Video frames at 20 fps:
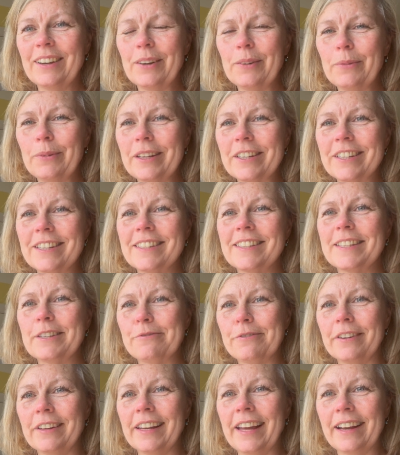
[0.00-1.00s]
which is a
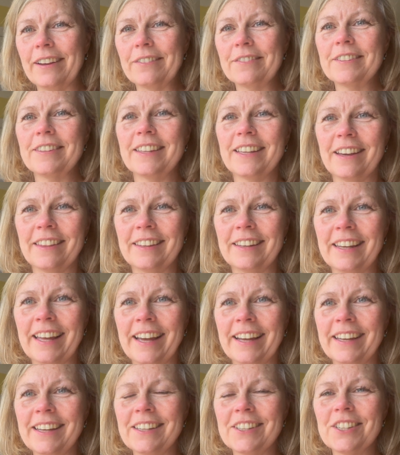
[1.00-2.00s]
different length to the other
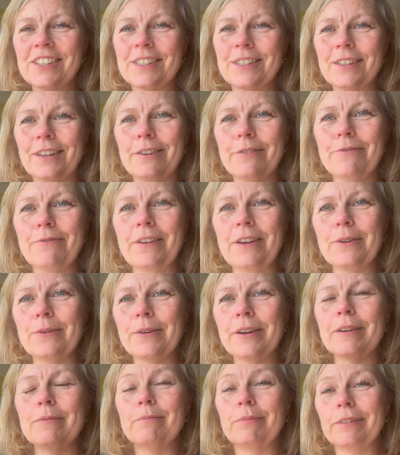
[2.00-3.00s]
leg. I
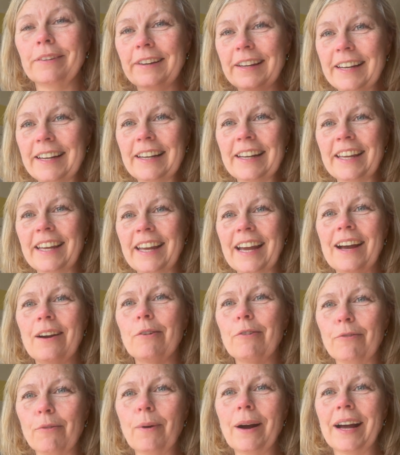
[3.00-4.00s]
feel completely
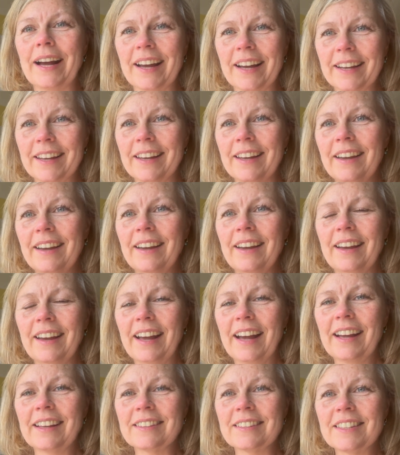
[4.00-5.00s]
out of whack.
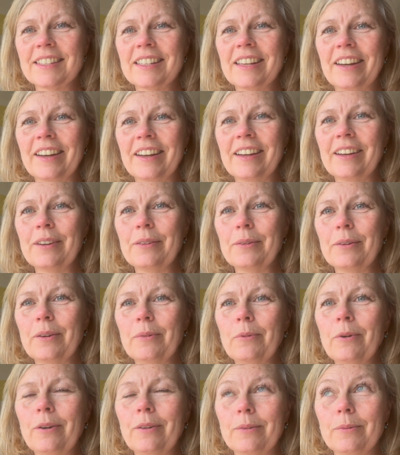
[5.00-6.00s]
And so
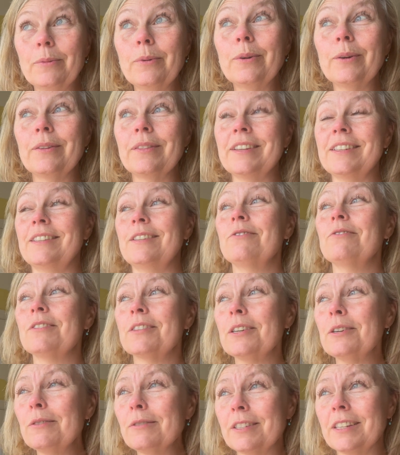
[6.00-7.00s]
what this is
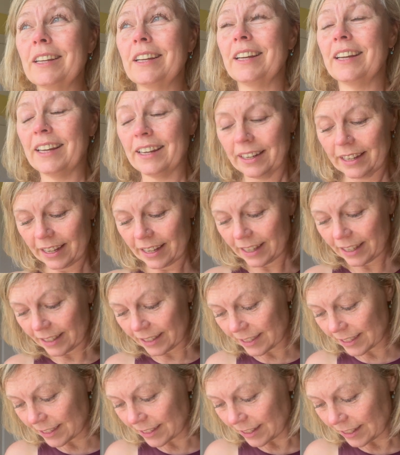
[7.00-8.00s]
resulting in
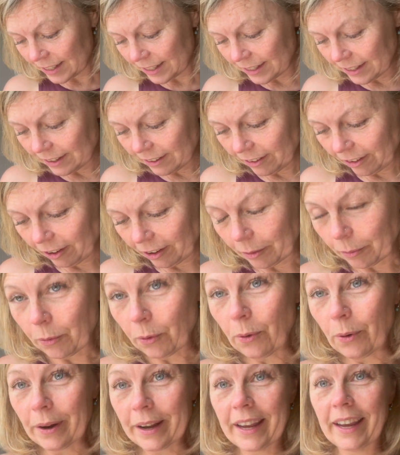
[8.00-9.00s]
is I'm
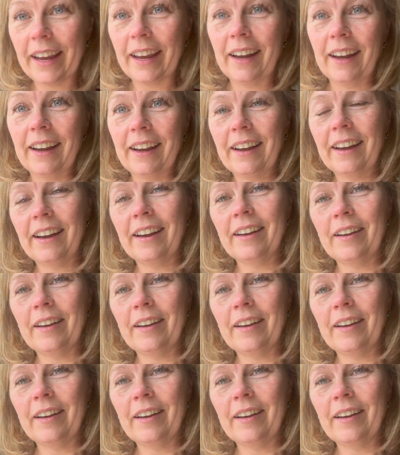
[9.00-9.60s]
walking